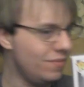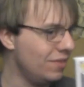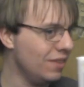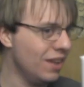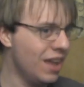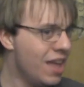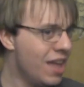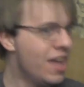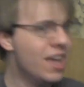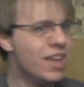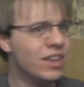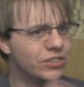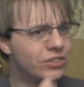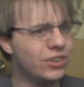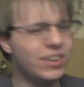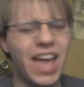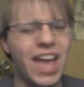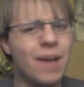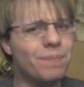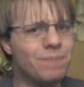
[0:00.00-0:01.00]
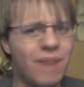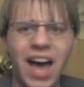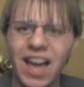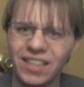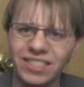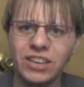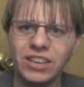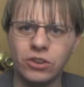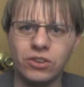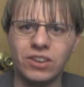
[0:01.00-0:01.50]
yeah,
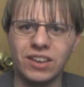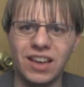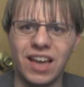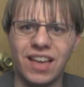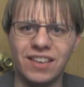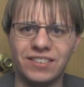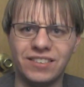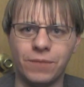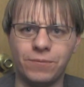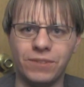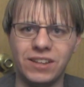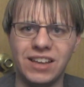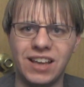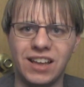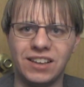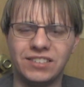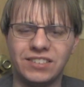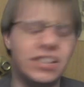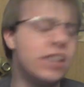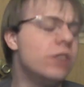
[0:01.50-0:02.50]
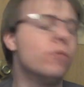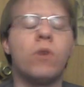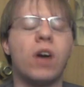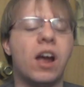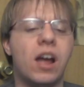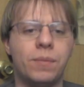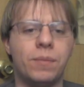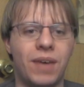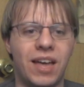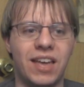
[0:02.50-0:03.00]
I think you can definitely see
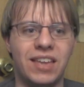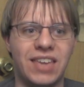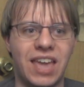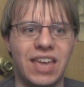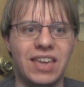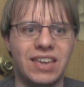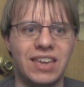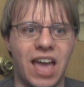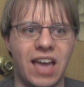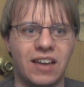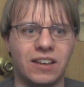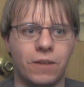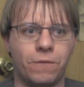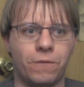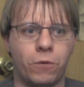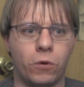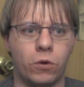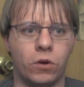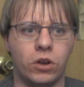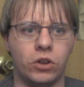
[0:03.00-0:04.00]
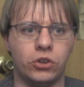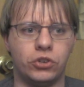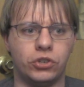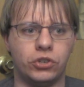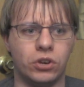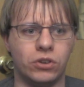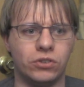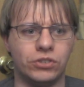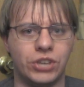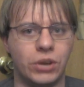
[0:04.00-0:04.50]
where I'm getting at for
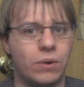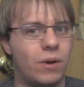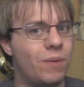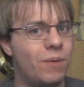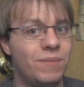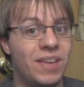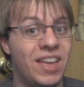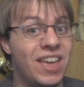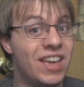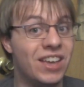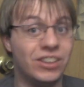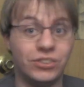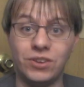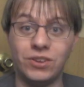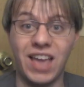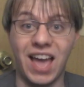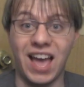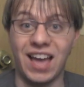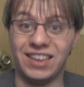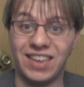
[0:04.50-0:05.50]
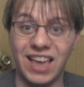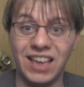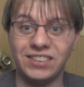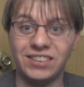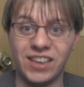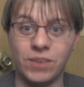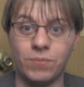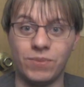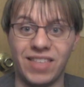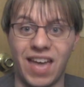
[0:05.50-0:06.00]
sure, so yeah, I
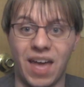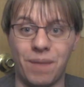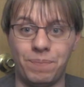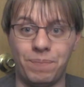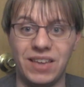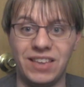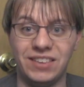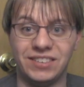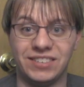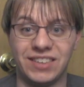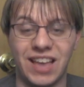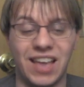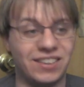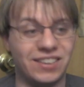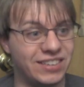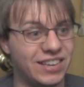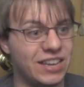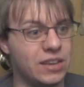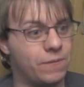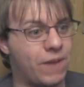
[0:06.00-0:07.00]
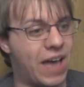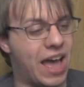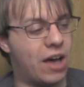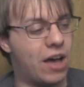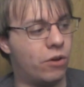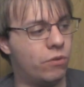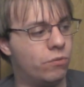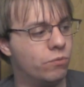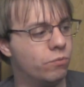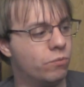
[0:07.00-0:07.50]
guess with that being said, seeing
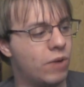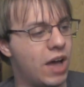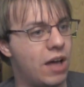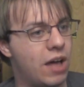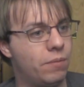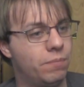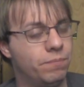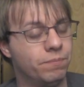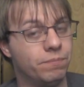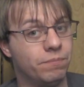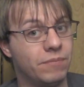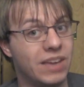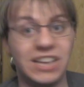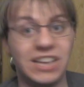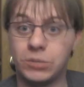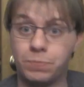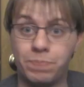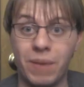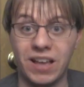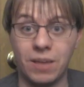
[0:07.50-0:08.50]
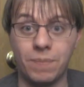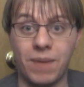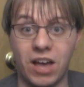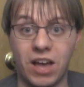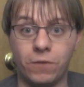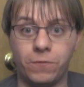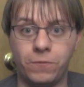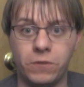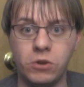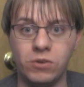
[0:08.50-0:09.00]
how, well, it's been
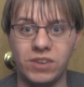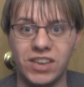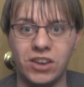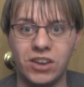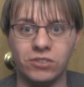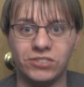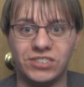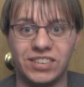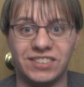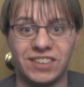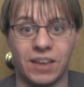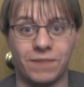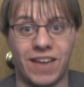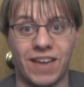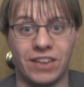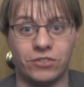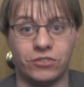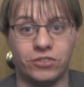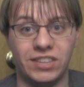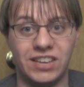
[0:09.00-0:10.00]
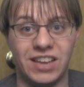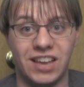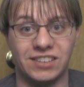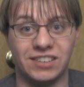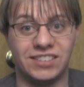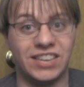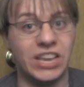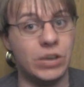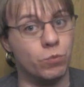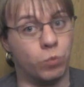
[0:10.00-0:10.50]
about a few years since I've actually
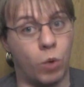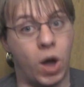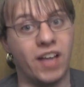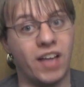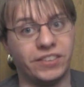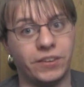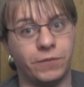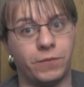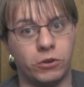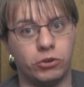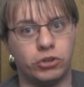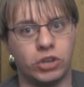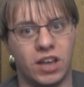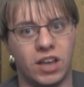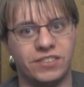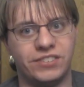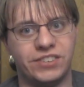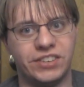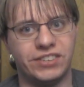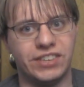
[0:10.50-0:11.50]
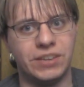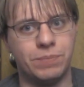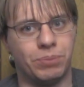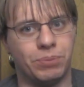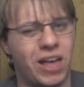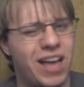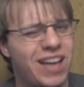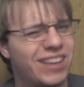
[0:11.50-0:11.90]
seen WandaVision on Disney+,